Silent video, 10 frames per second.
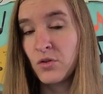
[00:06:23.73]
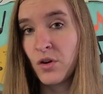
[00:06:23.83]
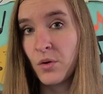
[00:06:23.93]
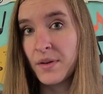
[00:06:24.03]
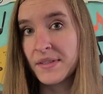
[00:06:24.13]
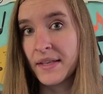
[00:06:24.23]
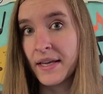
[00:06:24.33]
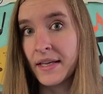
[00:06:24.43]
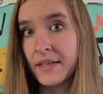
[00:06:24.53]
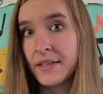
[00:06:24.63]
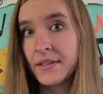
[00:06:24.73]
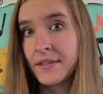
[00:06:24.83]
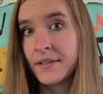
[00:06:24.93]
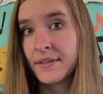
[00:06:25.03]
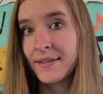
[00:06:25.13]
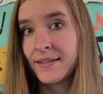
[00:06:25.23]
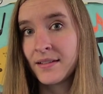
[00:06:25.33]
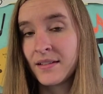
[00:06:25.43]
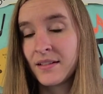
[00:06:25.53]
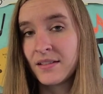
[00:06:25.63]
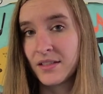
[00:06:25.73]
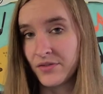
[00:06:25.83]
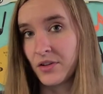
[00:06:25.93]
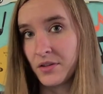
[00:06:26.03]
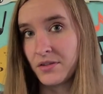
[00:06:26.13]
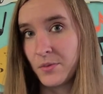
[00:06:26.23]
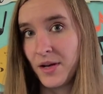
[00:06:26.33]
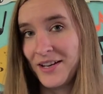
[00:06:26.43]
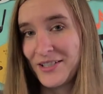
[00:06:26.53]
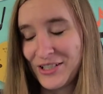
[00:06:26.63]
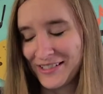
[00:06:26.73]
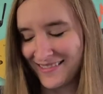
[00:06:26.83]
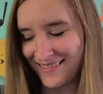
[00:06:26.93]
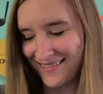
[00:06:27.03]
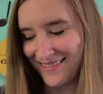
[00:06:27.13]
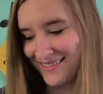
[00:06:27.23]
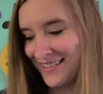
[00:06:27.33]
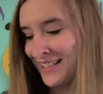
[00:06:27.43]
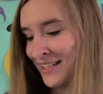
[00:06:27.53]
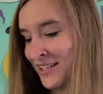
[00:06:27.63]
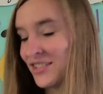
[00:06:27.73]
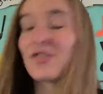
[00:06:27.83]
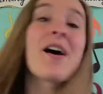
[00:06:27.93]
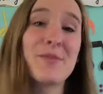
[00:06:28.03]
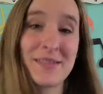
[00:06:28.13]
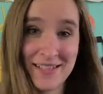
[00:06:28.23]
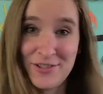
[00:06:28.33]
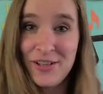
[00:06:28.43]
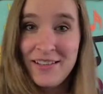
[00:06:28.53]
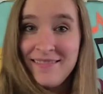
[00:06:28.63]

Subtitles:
it's like difficult to watch. So I was stitching